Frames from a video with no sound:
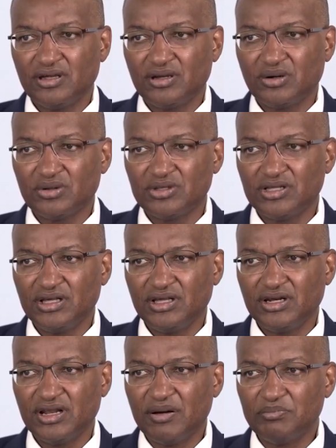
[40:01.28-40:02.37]
on the
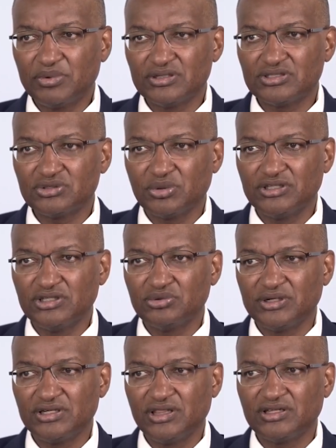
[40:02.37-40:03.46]
numbers,
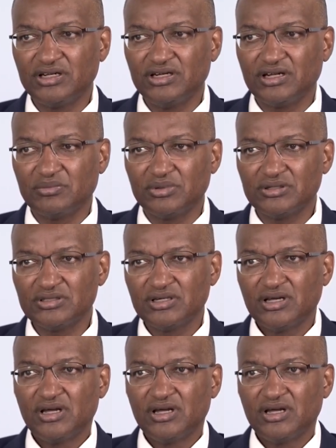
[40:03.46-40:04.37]
2023 numbers,